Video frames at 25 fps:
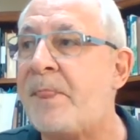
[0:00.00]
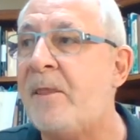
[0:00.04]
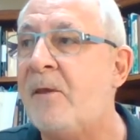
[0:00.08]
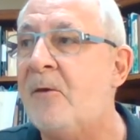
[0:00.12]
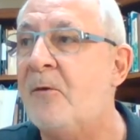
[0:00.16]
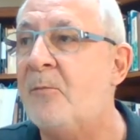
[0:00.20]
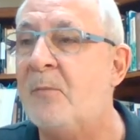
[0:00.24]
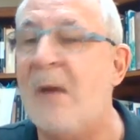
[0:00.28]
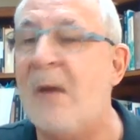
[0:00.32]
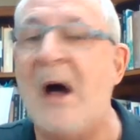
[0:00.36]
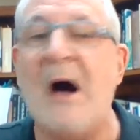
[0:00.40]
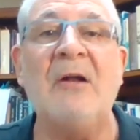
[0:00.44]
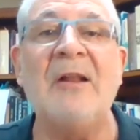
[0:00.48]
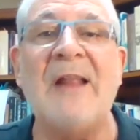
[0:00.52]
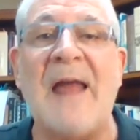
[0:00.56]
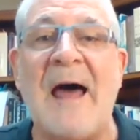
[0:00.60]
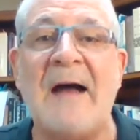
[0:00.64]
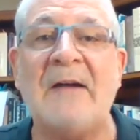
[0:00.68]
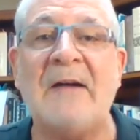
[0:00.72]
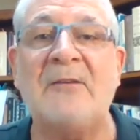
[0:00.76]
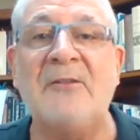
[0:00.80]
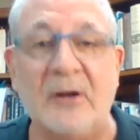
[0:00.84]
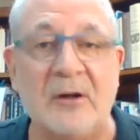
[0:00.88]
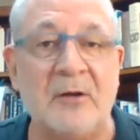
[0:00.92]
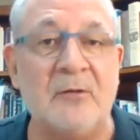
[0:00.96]

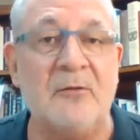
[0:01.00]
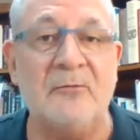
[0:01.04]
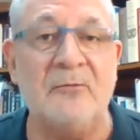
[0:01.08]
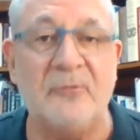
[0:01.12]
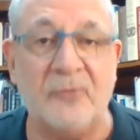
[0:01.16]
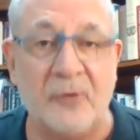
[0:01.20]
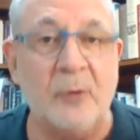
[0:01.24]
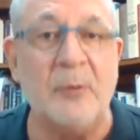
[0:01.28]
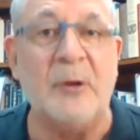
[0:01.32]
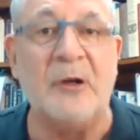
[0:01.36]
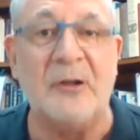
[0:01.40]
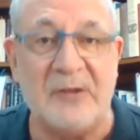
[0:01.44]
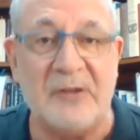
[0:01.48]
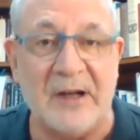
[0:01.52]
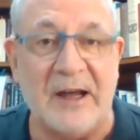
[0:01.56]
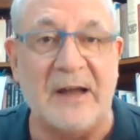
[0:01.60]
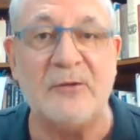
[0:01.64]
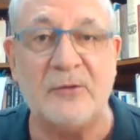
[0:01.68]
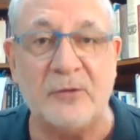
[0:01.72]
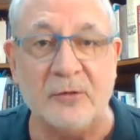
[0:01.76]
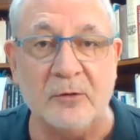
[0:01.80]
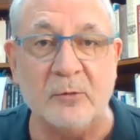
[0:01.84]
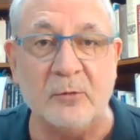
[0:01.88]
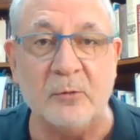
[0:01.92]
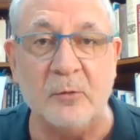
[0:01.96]
Malolactic
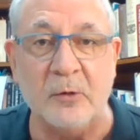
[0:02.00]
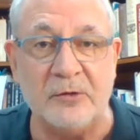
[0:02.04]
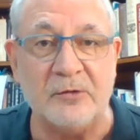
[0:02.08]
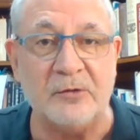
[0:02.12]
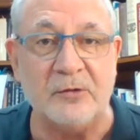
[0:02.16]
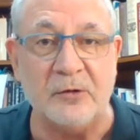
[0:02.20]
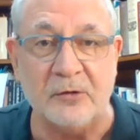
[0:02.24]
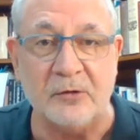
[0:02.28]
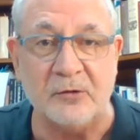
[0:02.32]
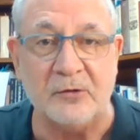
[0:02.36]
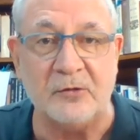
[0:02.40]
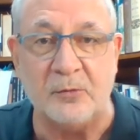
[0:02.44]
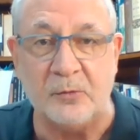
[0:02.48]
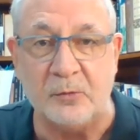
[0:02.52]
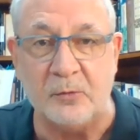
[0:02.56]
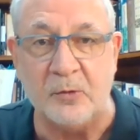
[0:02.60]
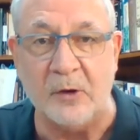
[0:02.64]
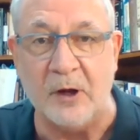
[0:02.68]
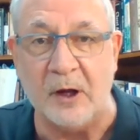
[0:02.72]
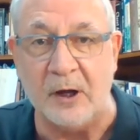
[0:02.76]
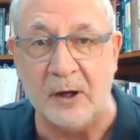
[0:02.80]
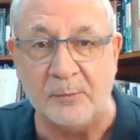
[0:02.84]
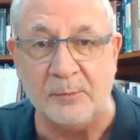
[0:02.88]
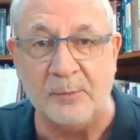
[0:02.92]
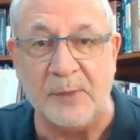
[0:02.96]
fermentation, which is
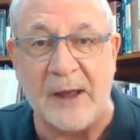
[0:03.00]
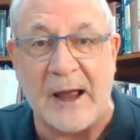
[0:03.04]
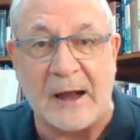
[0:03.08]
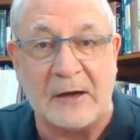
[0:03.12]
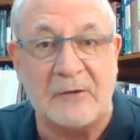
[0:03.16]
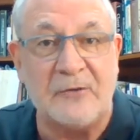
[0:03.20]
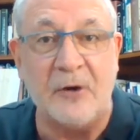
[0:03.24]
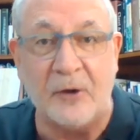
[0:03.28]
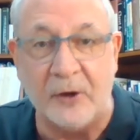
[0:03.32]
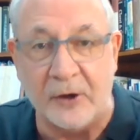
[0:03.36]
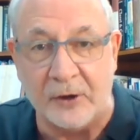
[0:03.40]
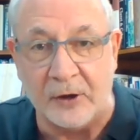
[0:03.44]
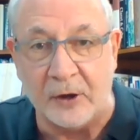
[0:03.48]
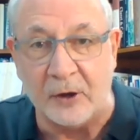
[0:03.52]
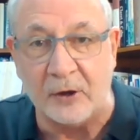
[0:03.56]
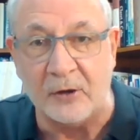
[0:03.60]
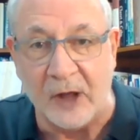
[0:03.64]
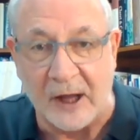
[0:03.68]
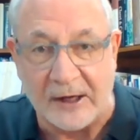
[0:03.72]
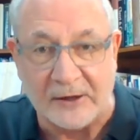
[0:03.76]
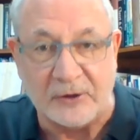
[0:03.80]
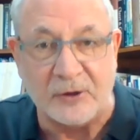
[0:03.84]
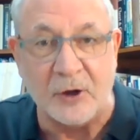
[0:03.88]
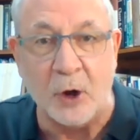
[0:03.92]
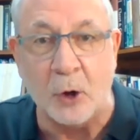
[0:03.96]
bacterial,
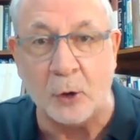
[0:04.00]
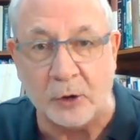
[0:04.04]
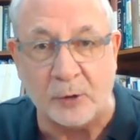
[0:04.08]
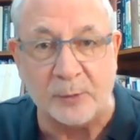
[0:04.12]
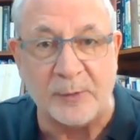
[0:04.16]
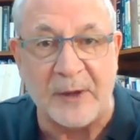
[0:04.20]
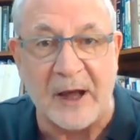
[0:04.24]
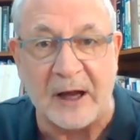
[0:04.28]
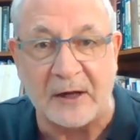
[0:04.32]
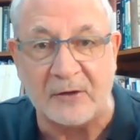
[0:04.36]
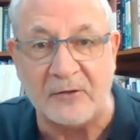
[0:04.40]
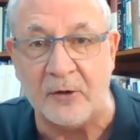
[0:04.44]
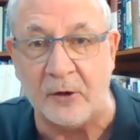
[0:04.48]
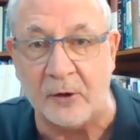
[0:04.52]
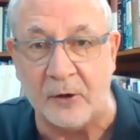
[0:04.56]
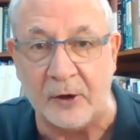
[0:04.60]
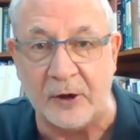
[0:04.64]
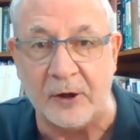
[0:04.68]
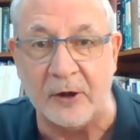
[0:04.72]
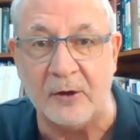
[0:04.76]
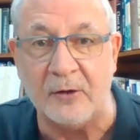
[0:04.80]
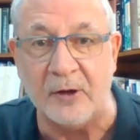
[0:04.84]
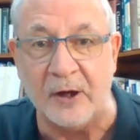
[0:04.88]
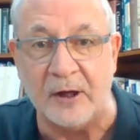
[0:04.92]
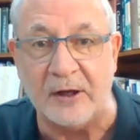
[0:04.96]
like yogurt bacteria.
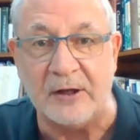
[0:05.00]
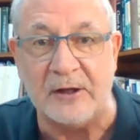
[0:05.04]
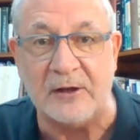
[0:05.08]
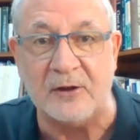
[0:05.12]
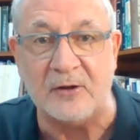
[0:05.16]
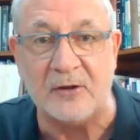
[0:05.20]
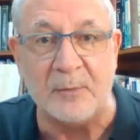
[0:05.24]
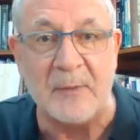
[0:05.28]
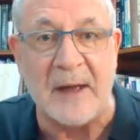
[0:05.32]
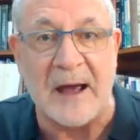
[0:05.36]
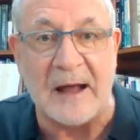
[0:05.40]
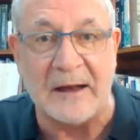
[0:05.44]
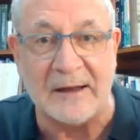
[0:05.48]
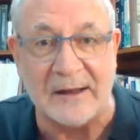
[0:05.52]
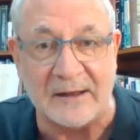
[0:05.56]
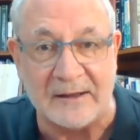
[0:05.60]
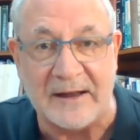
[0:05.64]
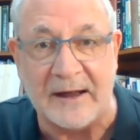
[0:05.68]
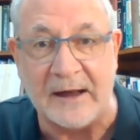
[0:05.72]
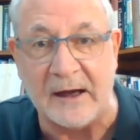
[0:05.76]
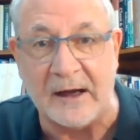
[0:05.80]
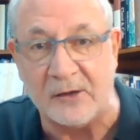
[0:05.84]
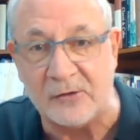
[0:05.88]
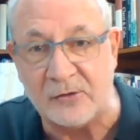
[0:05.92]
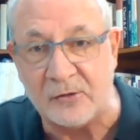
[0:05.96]
They eat the malic
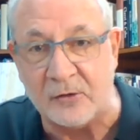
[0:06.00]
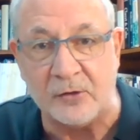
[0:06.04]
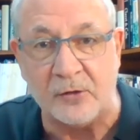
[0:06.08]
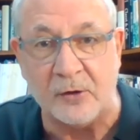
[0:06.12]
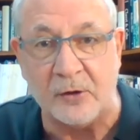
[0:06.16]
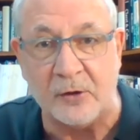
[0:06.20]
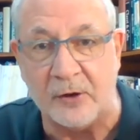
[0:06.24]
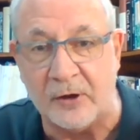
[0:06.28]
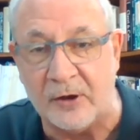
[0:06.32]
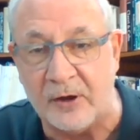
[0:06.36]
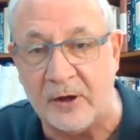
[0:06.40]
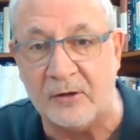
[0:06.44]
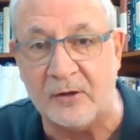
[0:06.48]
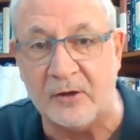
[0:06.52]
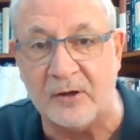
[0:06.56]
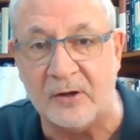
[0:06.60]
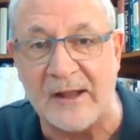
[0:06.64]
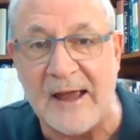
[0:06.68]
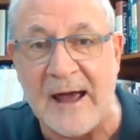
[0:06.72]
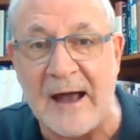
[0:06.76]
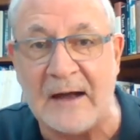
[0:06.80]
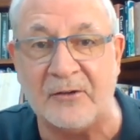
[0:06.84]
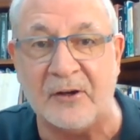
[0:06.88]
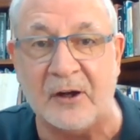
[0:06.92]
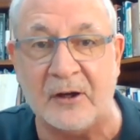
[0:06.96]
acid, turn it into
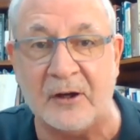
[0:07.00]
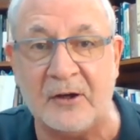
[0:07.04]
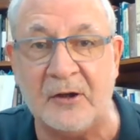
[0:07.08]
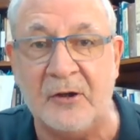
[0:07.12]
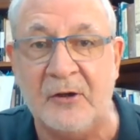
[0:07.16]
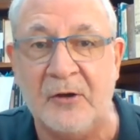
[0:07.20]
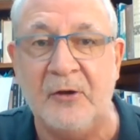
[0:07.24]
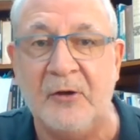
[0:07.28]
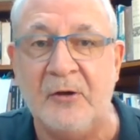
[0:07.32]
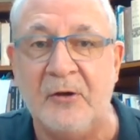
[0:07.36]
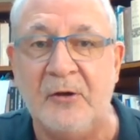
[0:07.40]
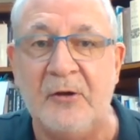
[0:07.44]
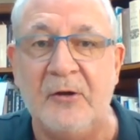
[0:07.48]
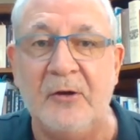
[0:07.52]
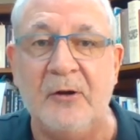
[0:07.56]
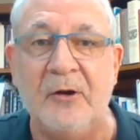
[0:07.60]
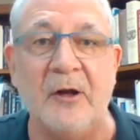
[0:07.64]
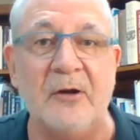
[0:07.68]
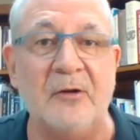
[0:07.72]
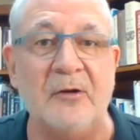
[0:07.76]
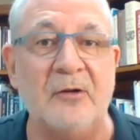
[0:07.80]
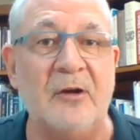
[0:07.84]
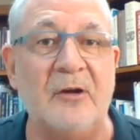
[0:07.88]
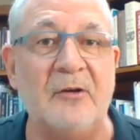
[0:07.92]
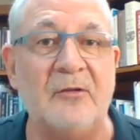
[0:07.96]
lactic.
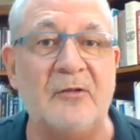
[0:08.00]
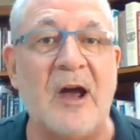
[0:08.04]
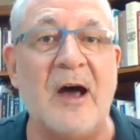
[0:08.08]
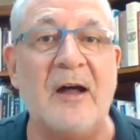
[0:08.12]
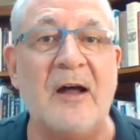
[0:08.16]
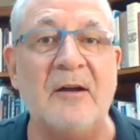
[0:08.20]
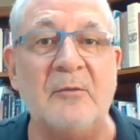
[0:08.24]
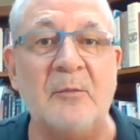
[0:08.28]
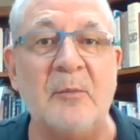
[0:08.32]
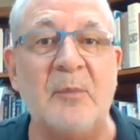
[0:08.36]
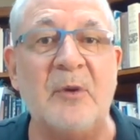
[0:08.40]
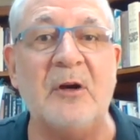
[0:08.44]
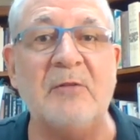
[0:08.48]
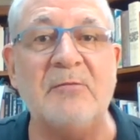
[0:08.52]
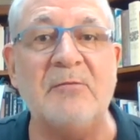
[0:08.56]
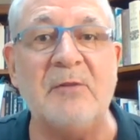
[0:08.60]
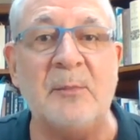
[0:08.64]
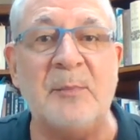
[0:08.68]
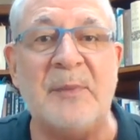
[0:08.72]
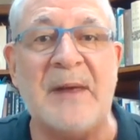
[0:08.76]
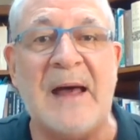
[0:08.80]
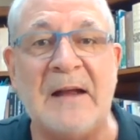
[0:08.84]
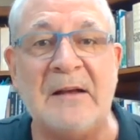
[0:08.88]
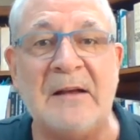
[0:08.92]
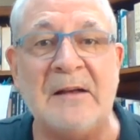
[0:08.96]
It's gotten a bit of a
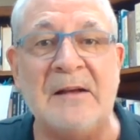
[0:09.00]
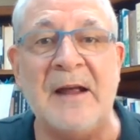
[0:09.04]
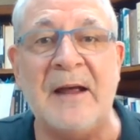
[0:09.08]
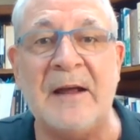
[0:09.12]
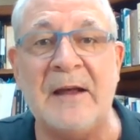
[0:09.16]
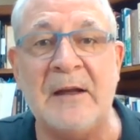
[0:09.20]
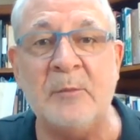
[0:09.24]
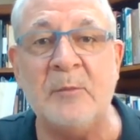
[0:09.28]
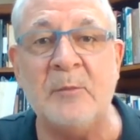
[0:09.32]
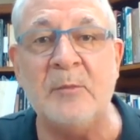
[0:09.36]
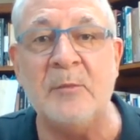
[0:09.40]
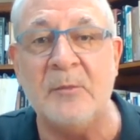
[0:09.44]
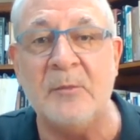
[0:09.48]
bad name